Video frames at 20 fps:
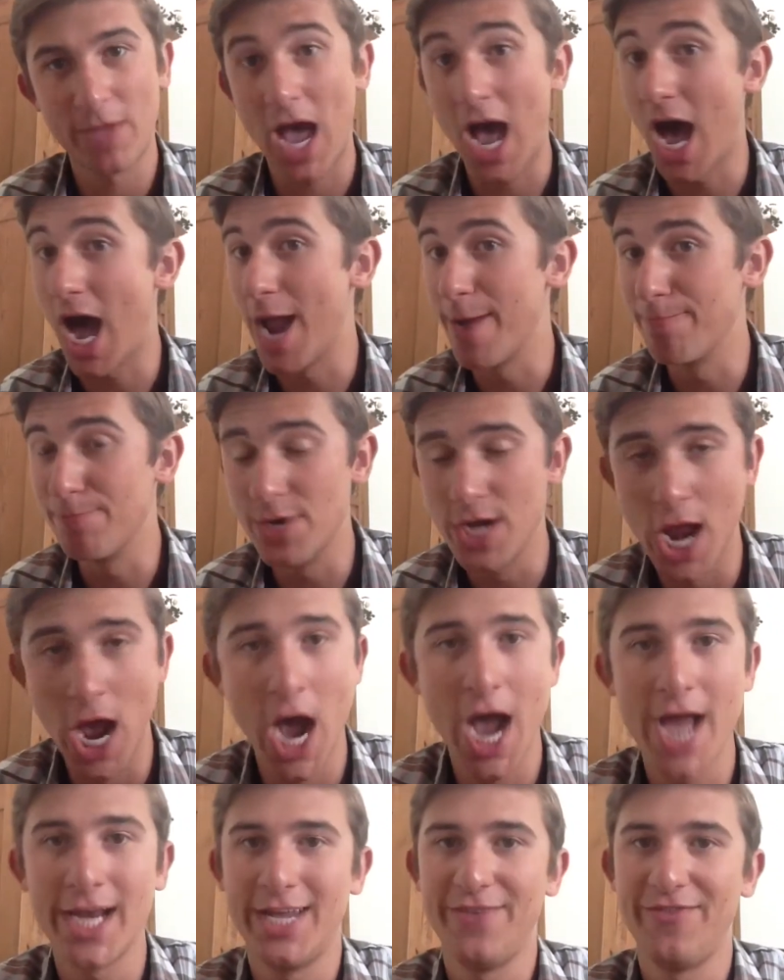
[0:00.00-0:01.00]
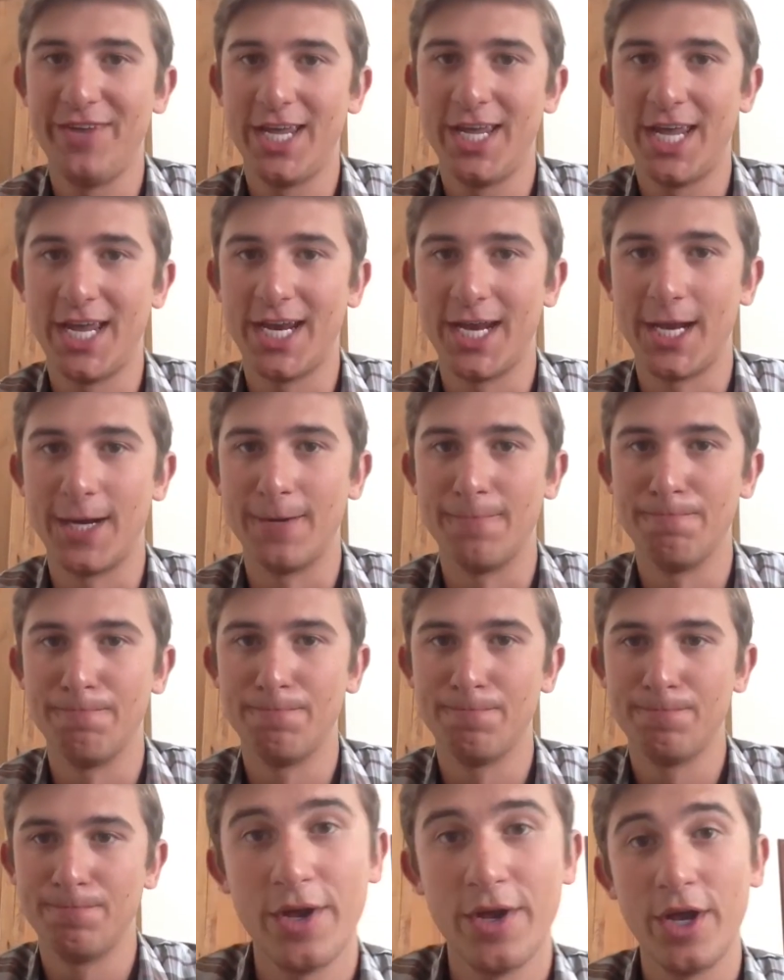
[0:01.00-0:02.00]
I'm not even kidding.
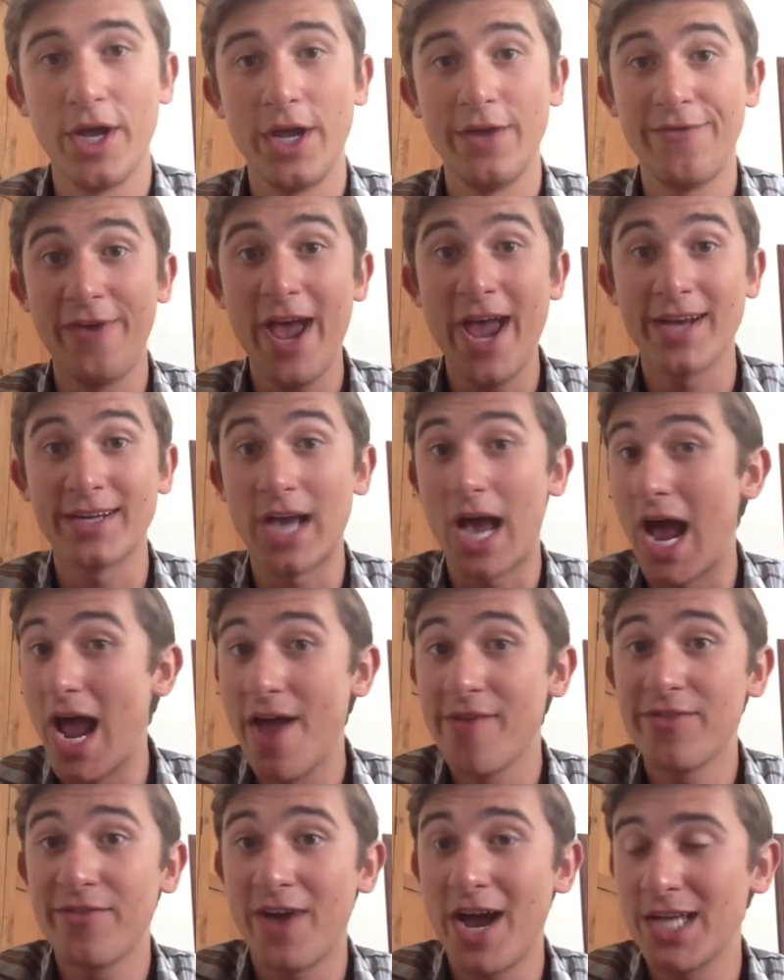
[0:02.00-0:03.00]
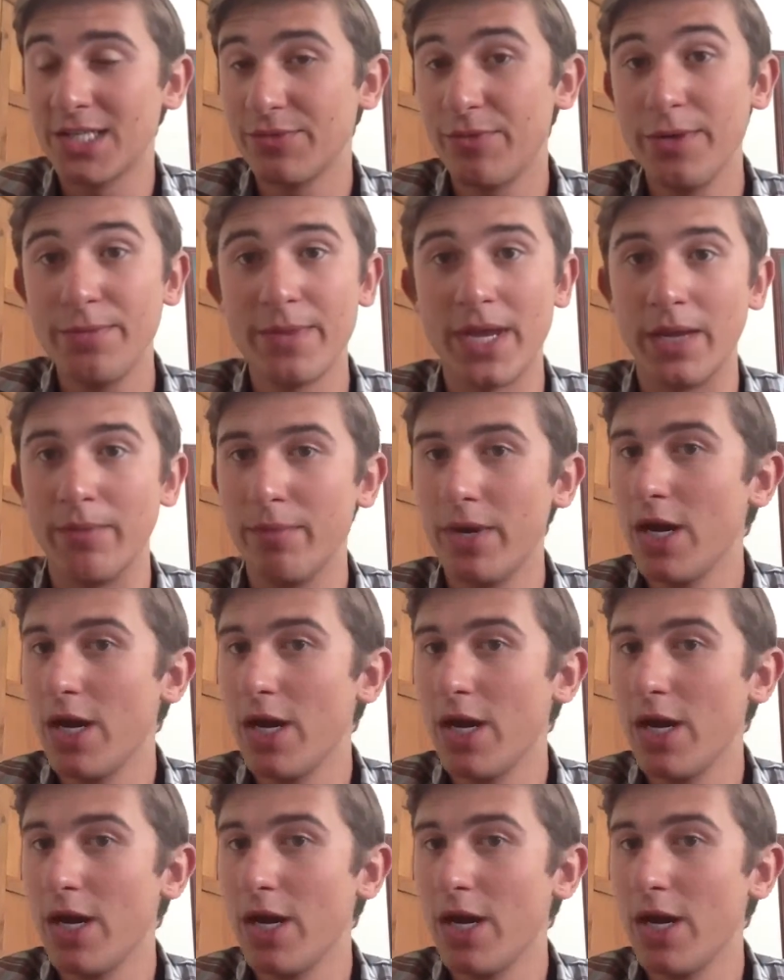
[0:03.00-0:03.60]
In fact, I have the vines with me.